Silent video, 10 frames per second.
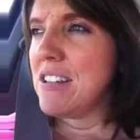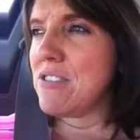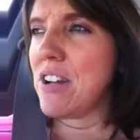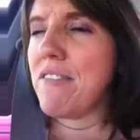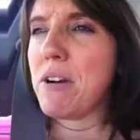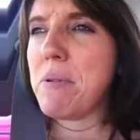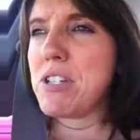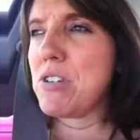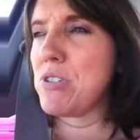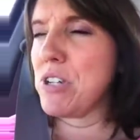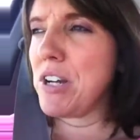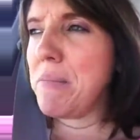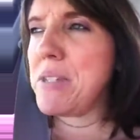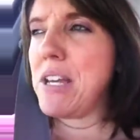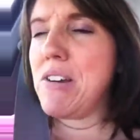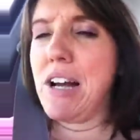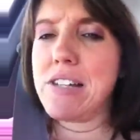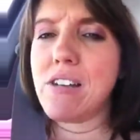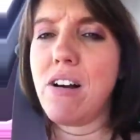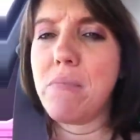There's not very much usually to update you
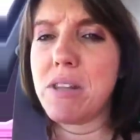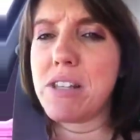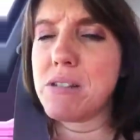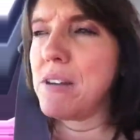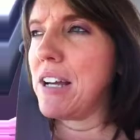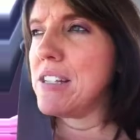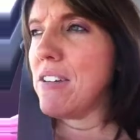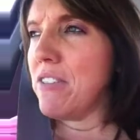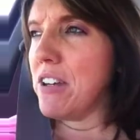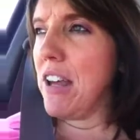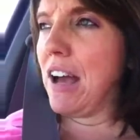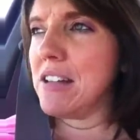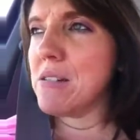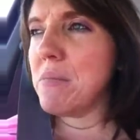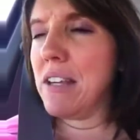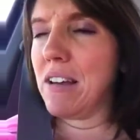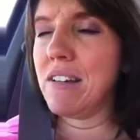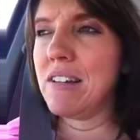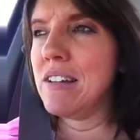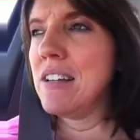guys on, but this week I definitely had something
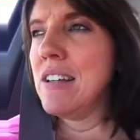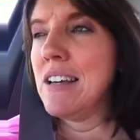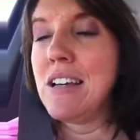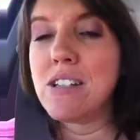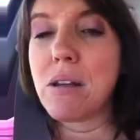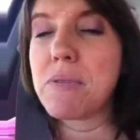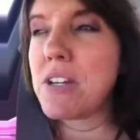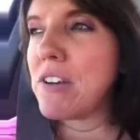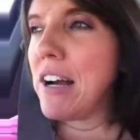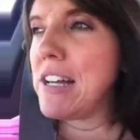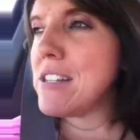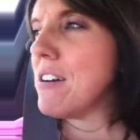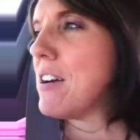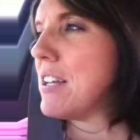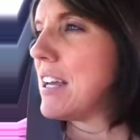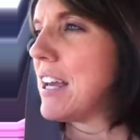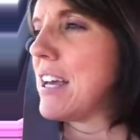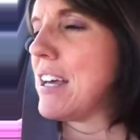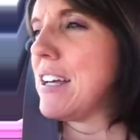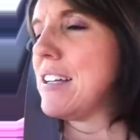to update you guys on,
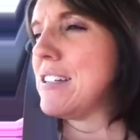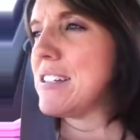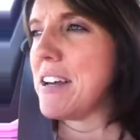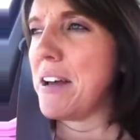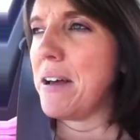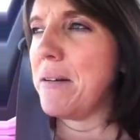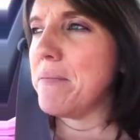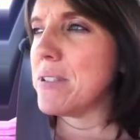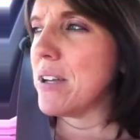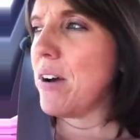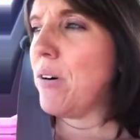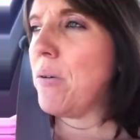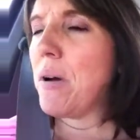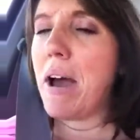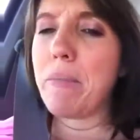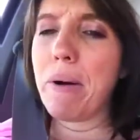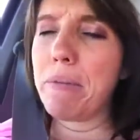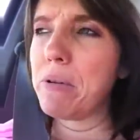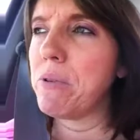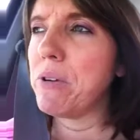and so I
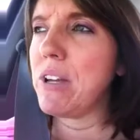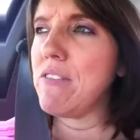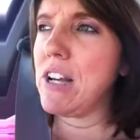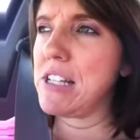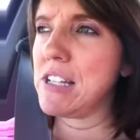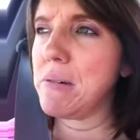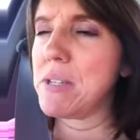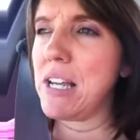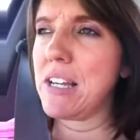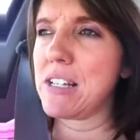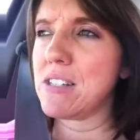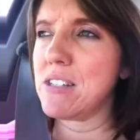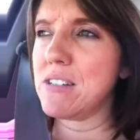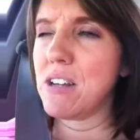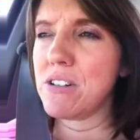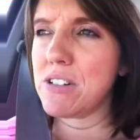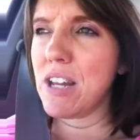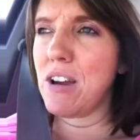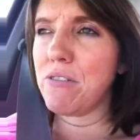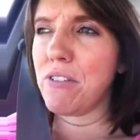probably will give you guys an update next
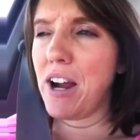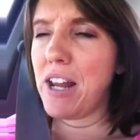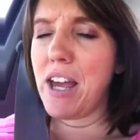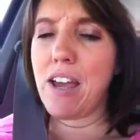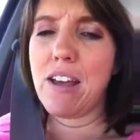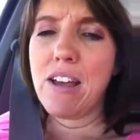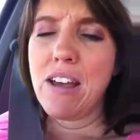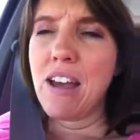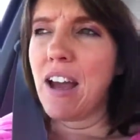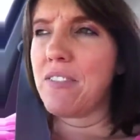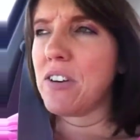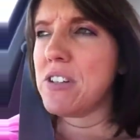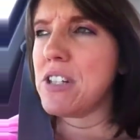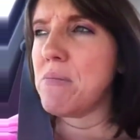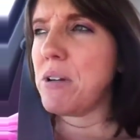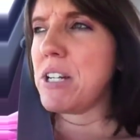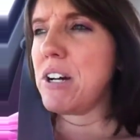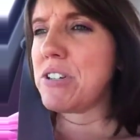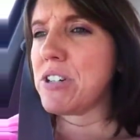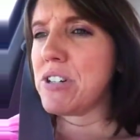Thursday or Friday after I see my
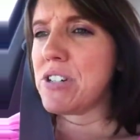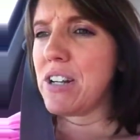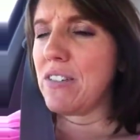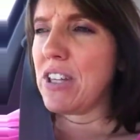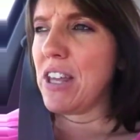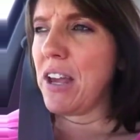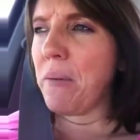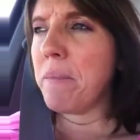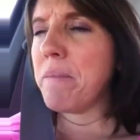doctors and everything.